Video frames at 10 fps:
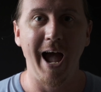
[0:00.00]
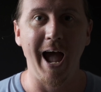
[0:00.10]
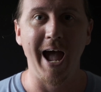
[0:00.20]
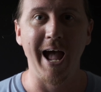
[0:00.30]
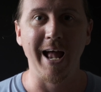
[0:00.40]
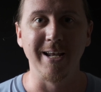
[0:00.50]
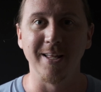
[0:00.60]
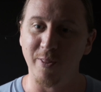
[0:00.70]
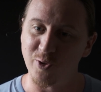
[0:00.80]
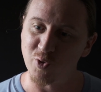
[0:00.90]
And
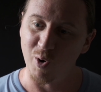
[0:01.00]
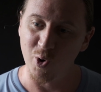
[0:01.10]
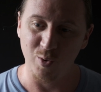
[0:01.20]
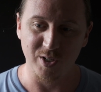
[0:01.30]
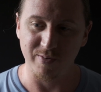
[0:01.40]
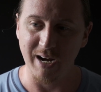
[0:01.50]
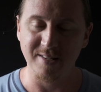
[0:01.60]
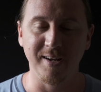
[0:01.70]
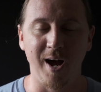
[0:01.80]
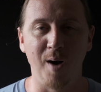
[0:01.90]
the smoke was
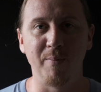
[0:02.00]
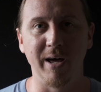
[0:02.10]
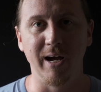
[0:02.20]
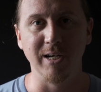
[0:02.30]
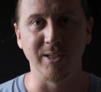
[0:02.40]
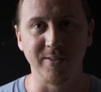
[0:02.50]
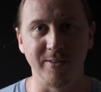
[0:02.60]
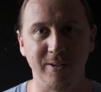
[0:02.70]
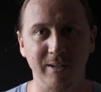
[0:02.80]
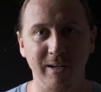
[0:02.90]
rising up, and I just
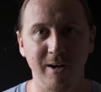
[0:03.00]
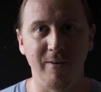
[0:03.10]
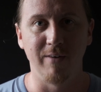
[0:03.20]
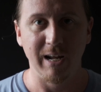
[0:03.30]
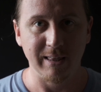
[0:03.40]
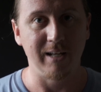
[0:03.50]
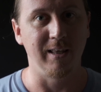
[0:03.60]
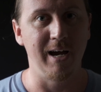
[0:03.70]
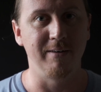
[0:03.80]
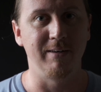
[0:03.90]
thought, right, that
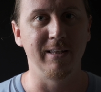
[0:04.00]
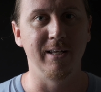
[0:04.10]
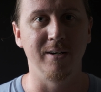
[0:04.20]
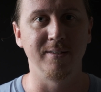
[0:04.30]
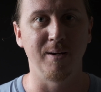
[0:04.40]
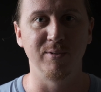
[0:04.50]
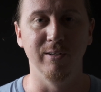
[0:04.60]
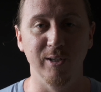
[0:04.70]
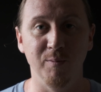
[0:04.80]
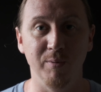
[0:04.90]
light right there is
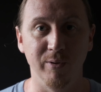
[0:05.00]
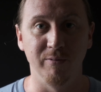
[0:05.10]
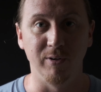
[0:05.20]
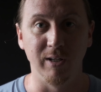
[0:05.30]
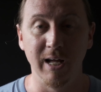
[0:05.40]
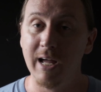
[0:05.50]
absolutely beautiful.